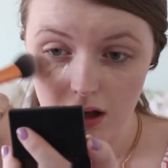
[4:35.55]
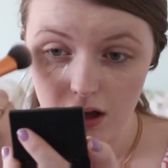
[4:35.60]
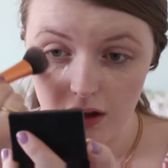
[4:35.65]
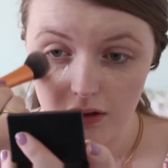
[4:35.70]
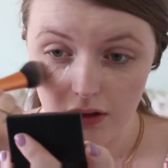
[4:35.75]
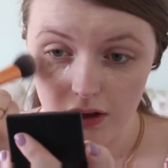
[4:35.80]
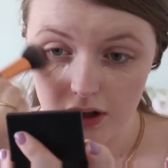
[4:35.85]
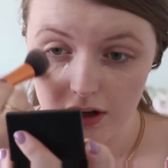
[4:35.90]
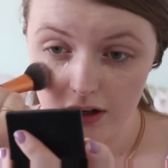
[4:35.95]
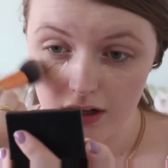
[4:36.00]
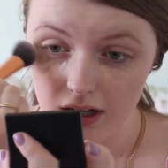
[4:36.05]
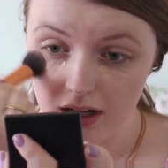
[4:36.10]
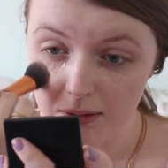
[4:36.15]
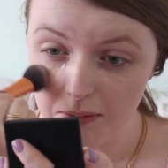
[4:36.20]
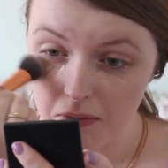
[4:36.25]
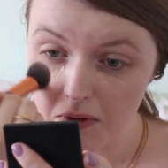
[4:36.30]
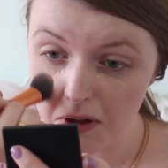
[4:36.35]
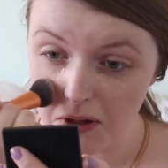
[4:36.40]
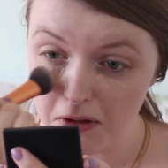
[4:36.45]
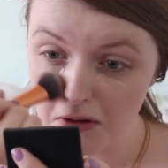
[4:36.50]
A lot of
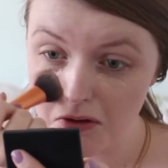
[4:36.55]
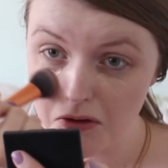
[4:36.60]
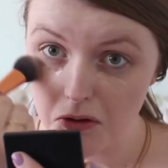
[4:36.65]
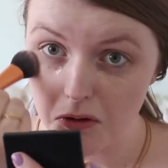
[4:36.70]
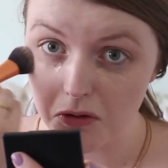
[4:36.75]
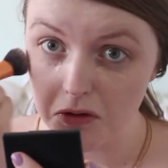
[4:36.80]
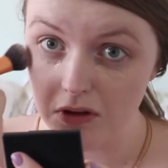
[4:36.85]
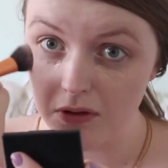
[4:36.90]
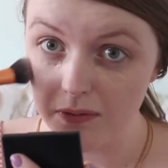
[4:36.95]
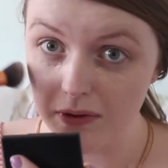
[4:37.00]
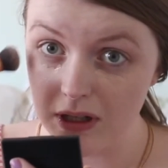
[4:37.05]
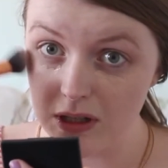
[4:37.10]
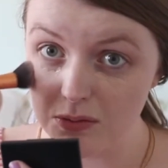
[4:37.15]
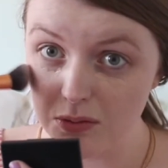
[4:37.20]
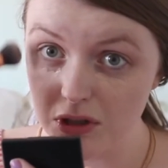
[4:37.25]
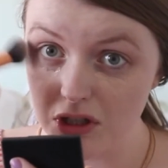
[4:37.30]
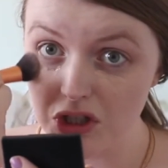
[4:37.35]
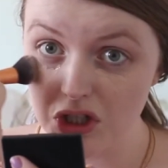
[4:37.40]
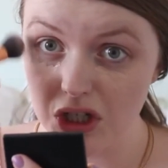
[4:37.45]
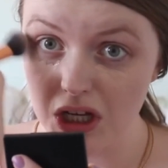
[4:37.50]
times I just use the face
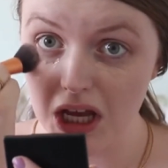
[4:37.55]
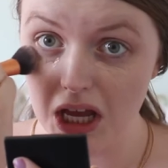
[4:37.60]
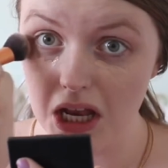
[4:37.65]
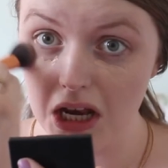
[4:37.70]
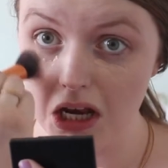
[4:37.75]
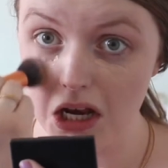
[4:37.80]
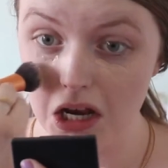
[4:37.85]
brush again.